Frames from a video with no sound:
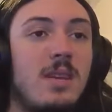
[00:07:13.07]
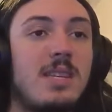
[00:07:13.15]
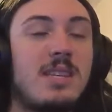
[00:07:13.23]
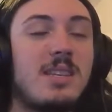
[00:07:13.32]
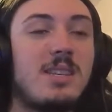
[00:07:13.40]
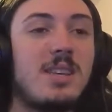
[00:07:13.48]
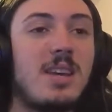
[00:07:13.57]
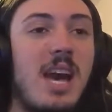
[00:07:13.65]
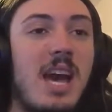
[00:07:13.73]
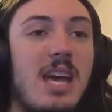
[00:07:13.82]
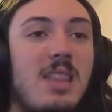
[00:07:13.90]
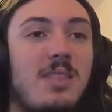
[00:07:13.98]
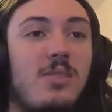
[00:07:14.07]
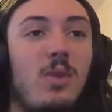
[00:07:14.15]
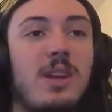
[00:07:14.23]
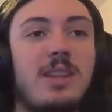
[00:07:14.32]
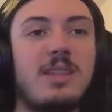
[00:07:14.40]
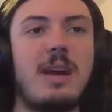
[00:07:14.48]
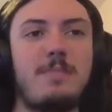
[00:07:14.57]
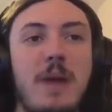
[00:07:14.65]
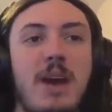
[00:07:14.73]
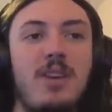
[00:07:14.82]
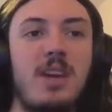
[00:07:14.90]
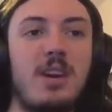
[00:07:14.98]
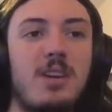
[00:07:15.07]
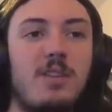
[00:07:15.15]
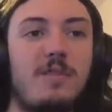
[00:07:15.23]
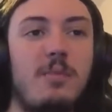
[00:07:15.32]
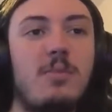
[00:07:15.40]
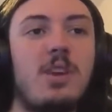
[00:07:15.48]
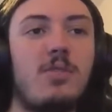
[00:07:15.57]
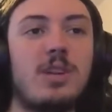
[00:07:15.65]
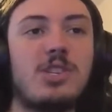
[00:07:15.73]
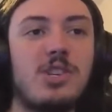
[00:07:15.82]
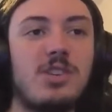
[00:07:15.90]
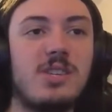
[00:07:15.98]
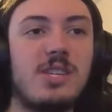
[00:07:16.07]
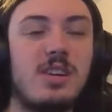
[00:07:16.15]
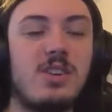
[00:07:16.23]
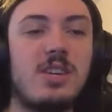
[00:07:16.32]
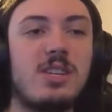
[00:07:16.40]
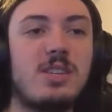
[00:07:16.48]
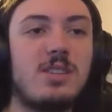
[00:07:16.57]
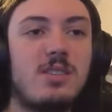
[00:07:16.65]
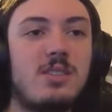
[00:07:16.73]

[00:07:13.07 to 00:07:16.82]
Is this the guy, the one that bounty hunter from the original series?